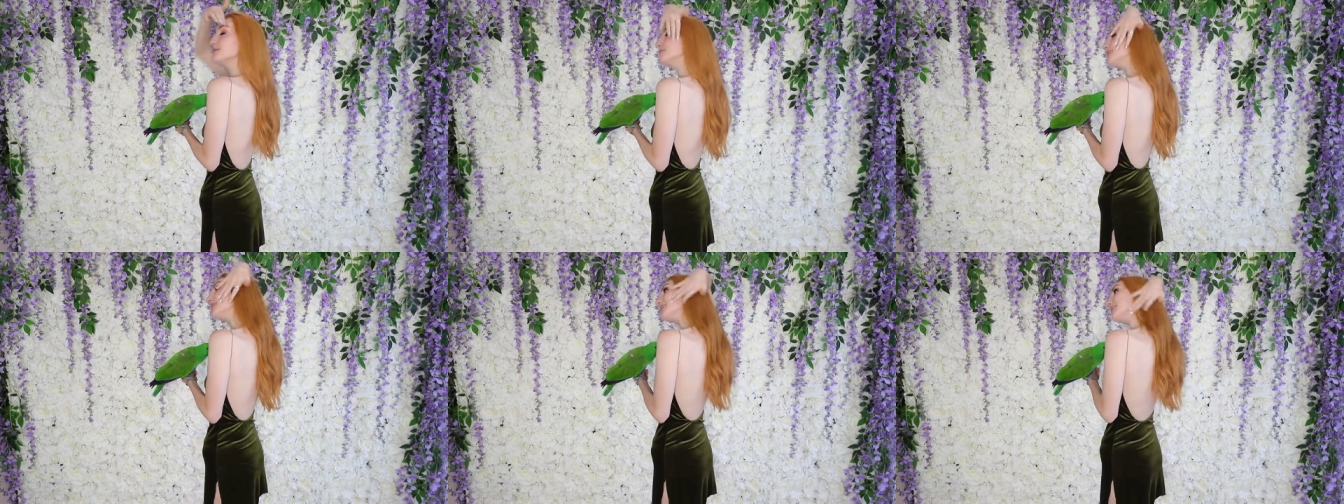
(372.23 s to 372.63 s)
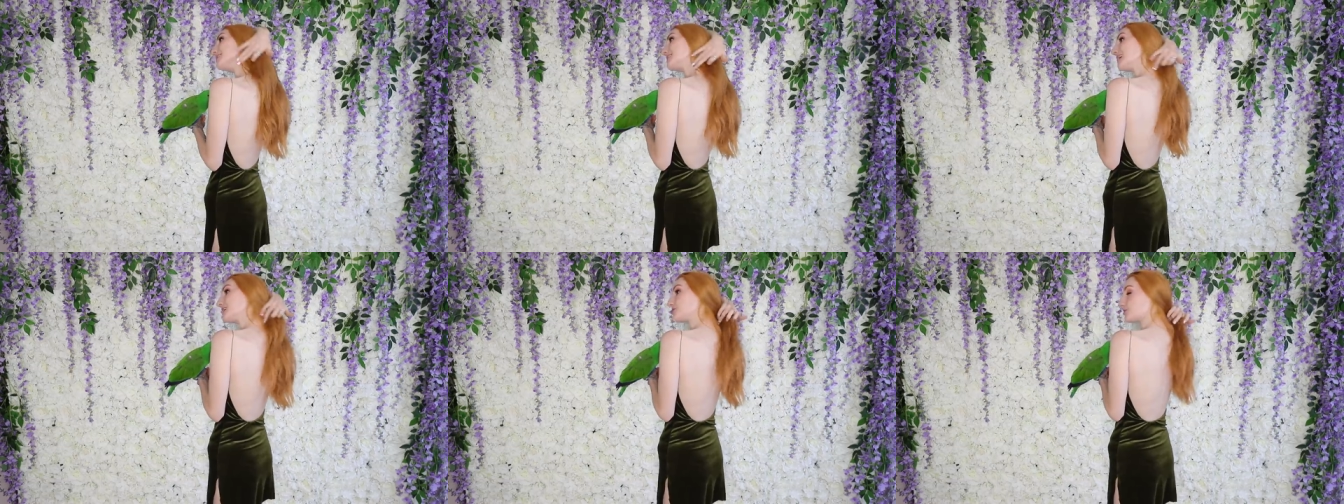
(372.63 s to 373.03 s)

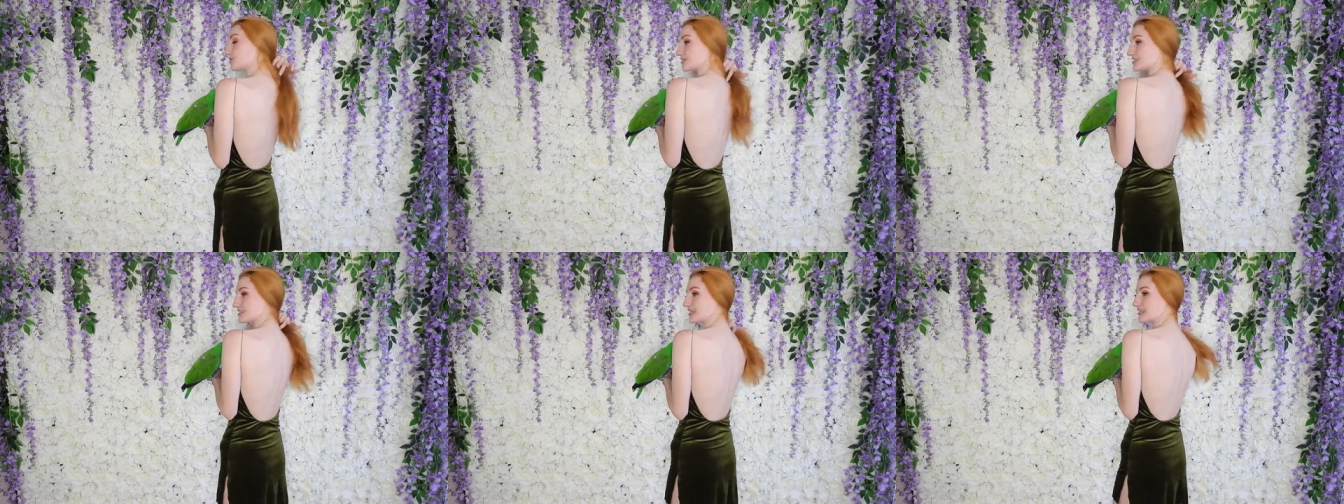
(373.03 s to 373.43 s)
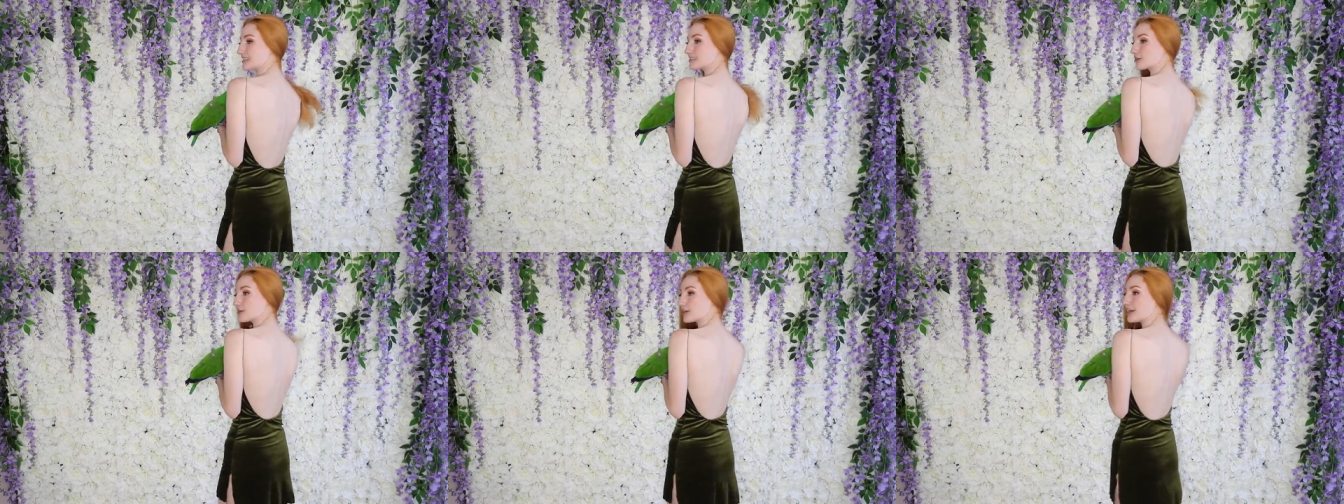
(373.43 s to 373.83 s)
because as you can see,
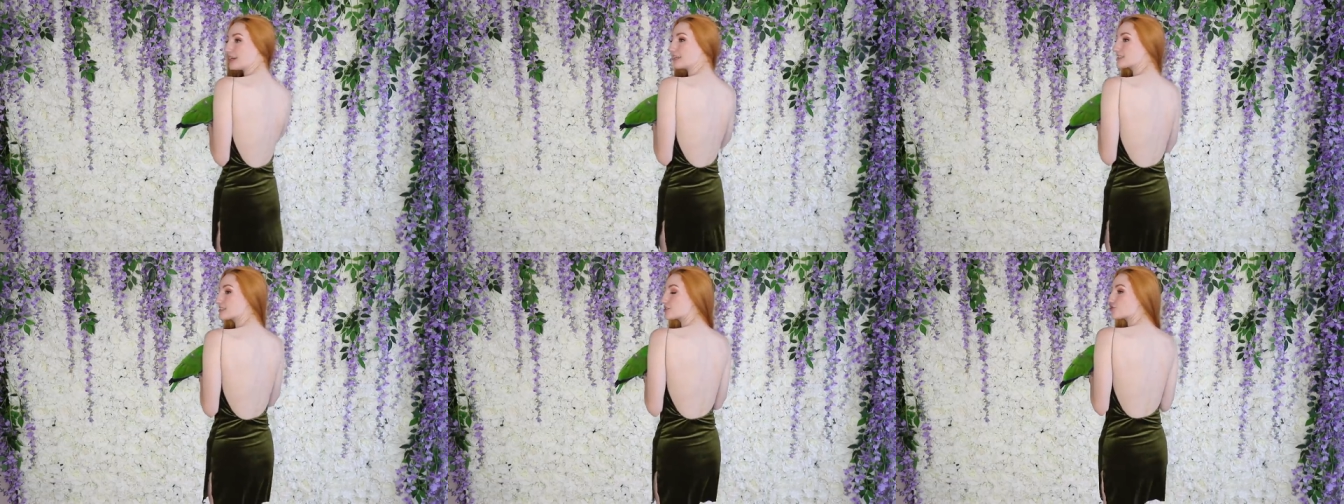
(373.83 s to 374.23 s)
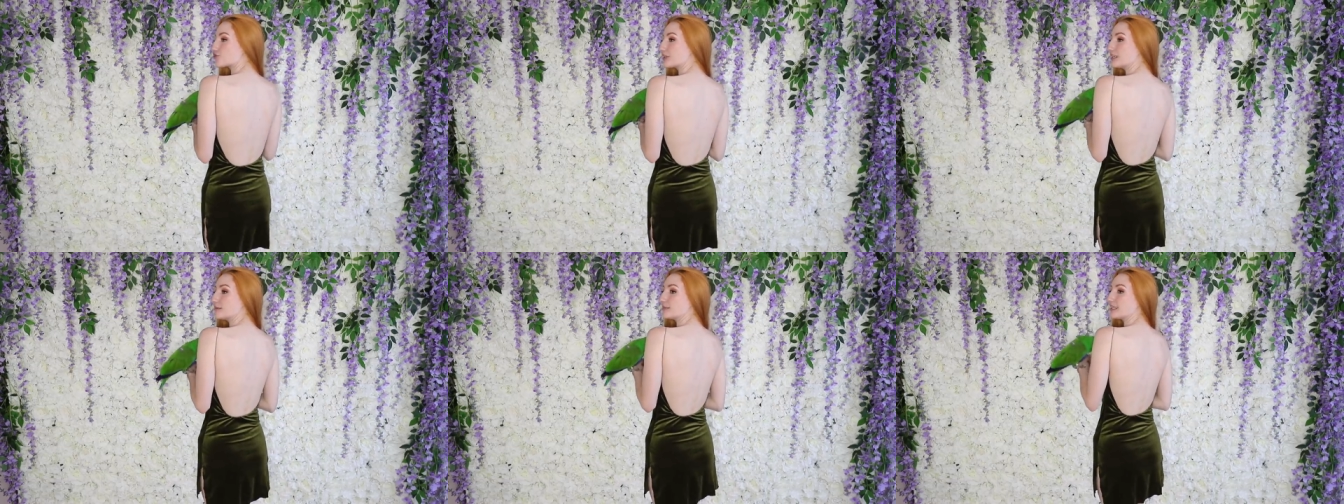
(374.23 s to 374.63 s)
it's got an
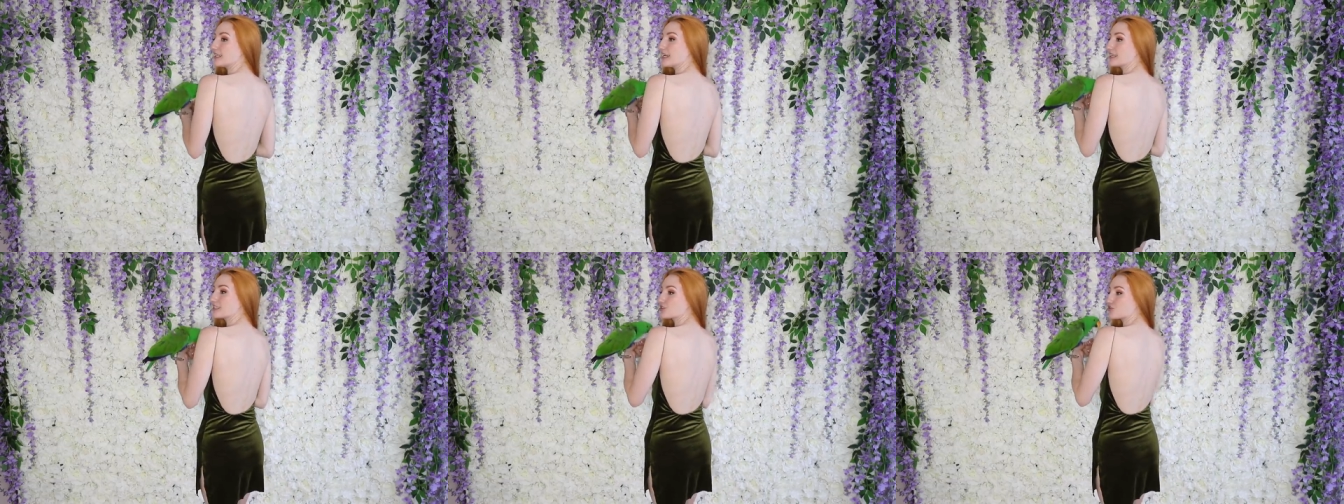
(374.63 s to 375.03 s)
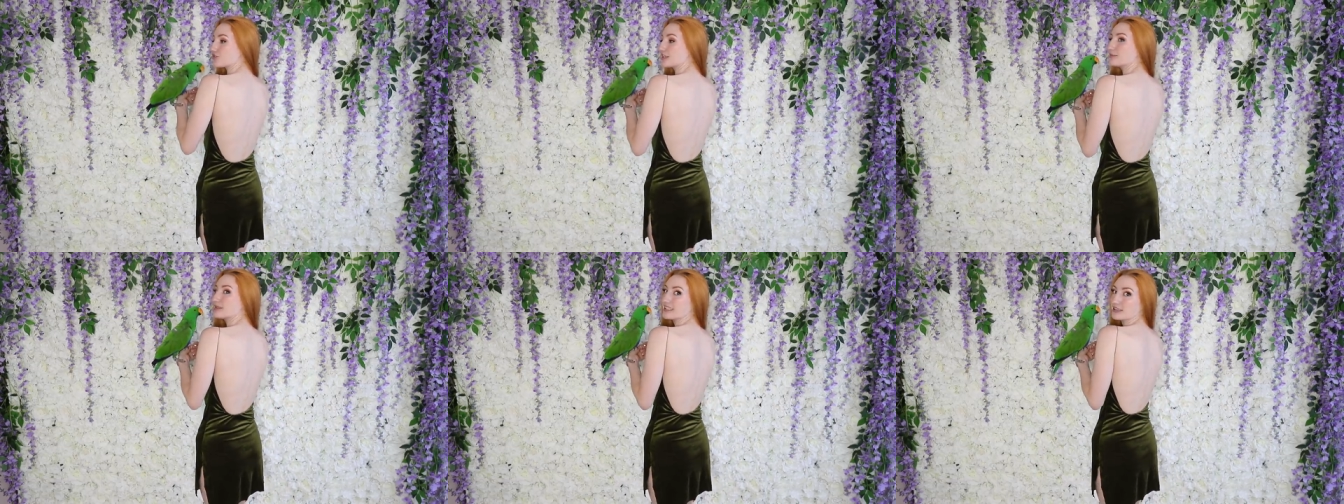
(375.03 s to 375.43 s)
extremely,
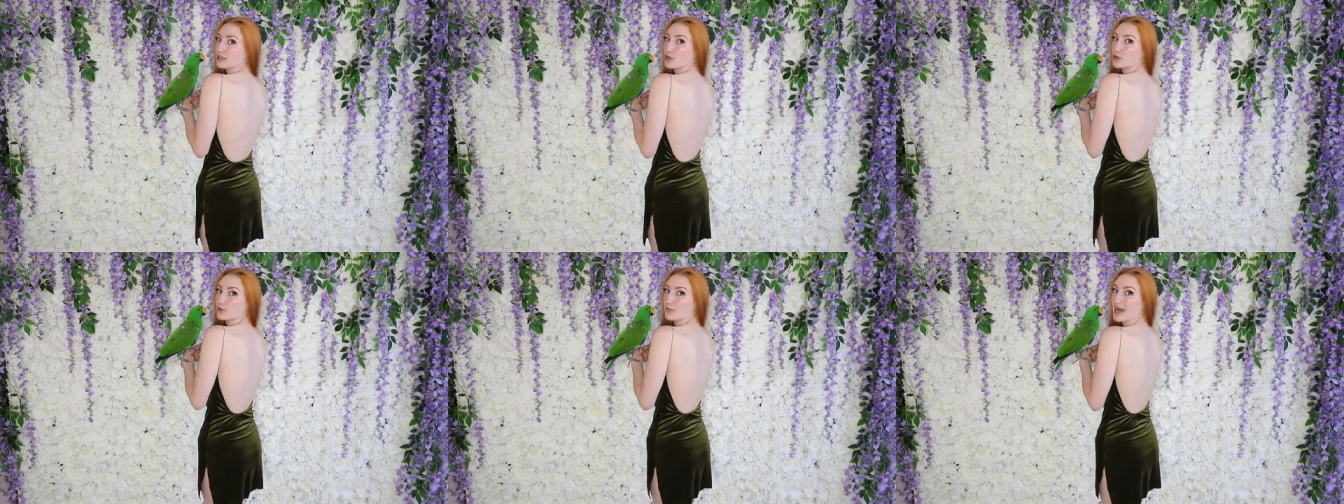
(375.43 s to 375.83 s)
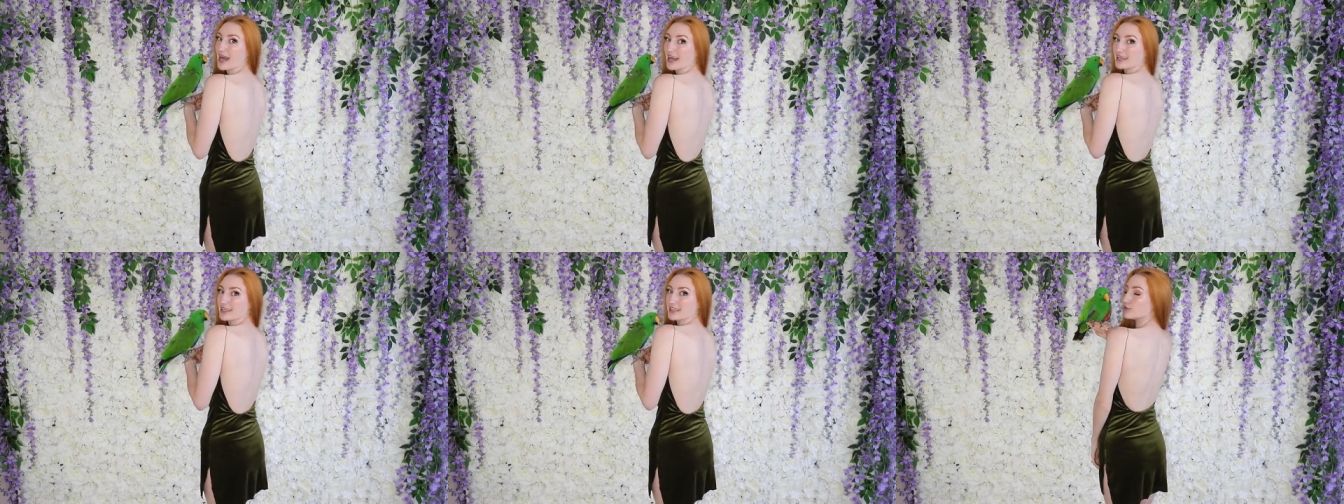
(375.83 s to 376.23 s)
extremely low back.